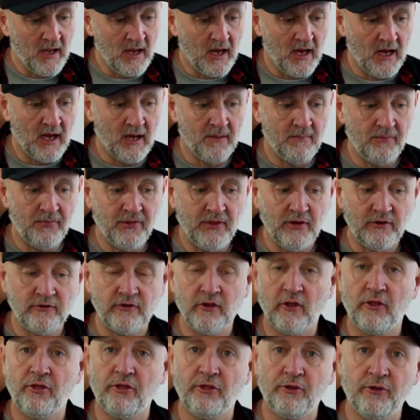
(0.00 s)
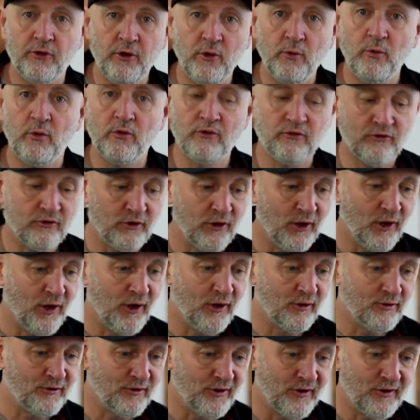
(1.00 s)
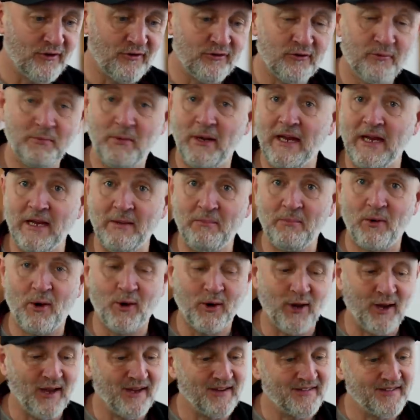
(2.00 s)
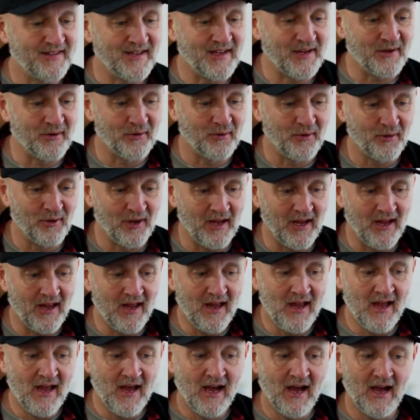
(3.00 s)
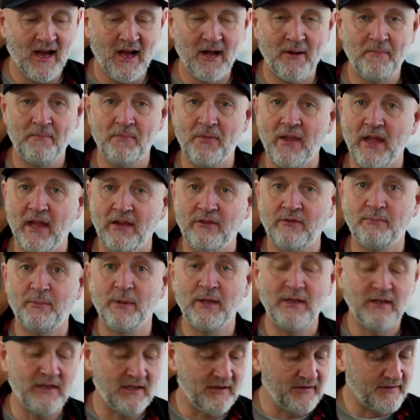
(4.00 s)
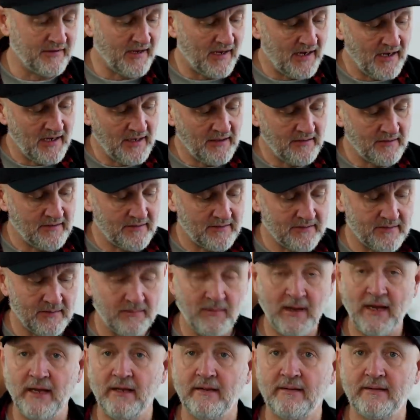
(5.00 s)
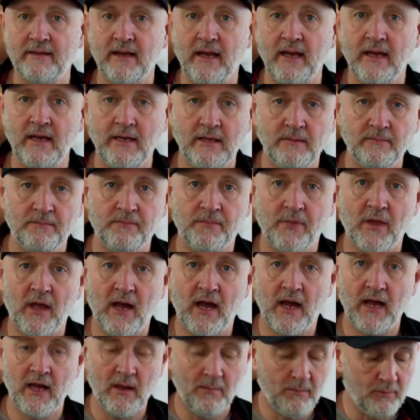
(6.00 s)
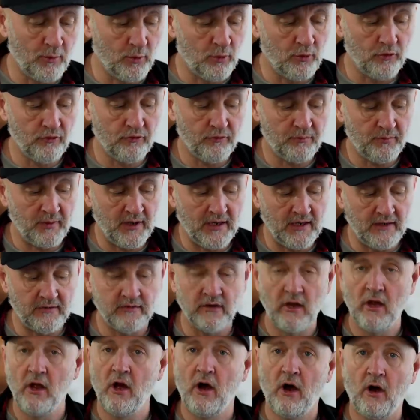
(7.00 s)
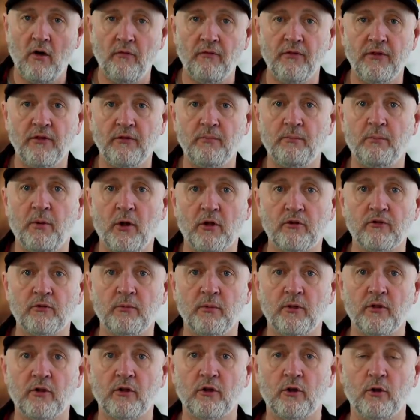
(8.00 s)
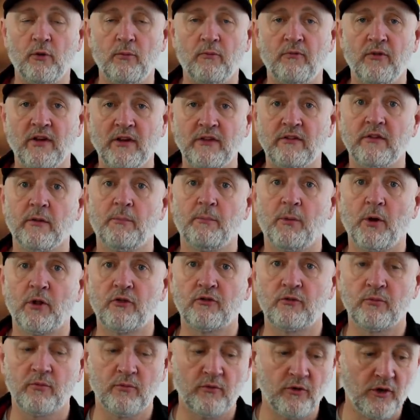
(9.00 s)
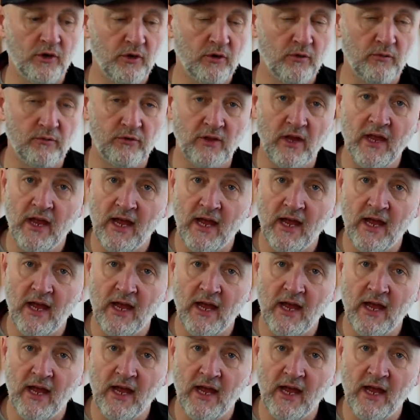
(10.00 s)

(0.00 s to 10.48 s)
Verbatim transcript: Um, this through slot speed pocket, as they call it, um, it's been designed to maintain higher ball speeds off this bottom of the club face, the bottom grooves.